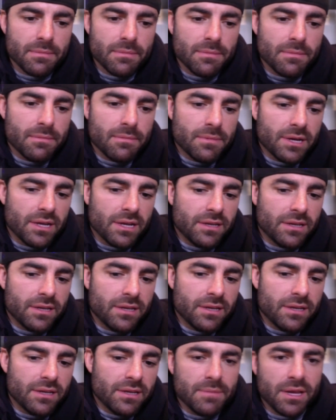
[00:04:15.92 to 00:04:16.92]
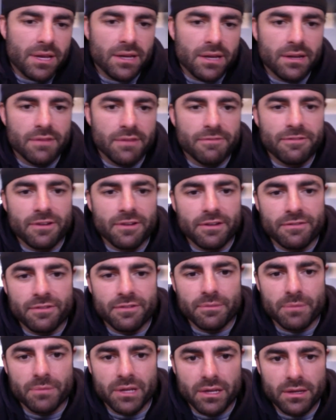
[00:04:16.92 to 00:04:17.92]
my dad made it fun
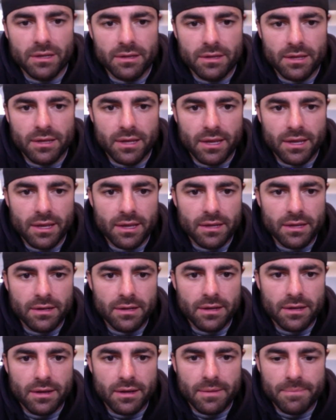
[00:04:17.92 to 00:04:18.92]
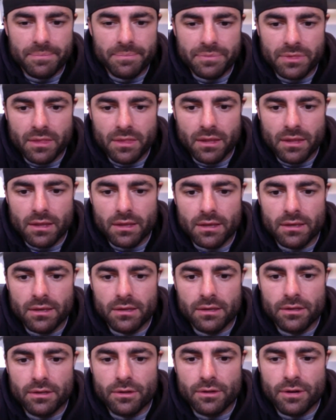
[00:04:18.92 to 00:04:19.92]
for me, and um,
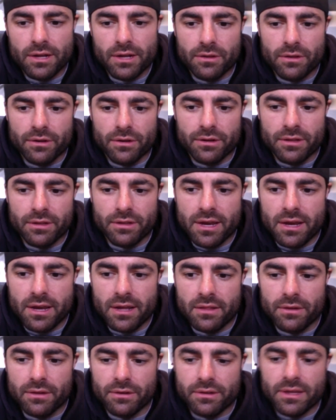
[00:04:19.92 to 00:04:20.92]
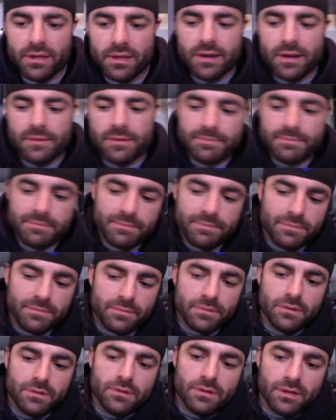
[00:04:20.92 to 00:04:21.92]
you know, I learned that I learned that
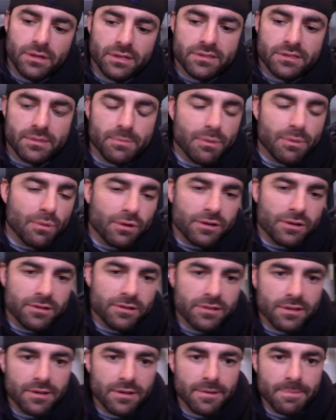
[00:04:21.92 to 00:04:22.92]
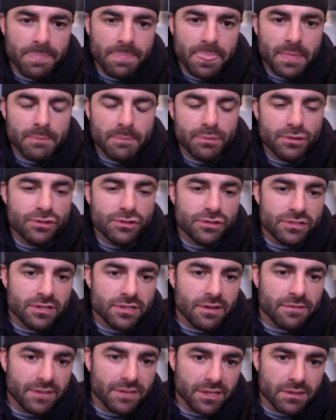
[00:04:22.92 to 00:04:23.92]
it's important to push
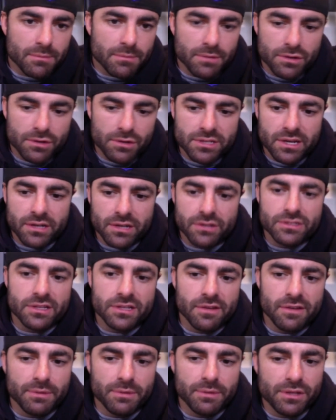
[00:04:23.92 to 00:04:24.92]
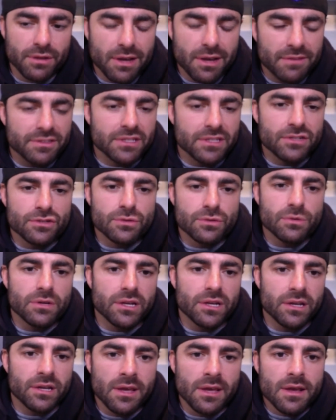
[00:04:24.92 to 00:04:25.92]
yourself and get the most out of yourself, but you have to
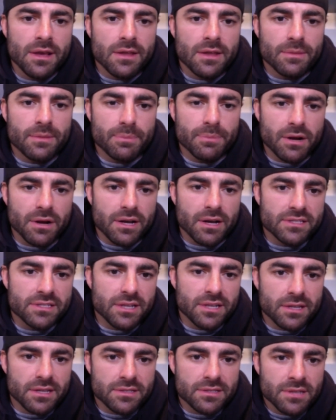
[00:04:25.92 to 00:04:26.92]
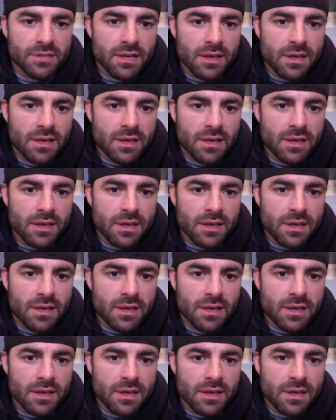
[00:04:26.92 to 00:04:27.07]
enjoy the process.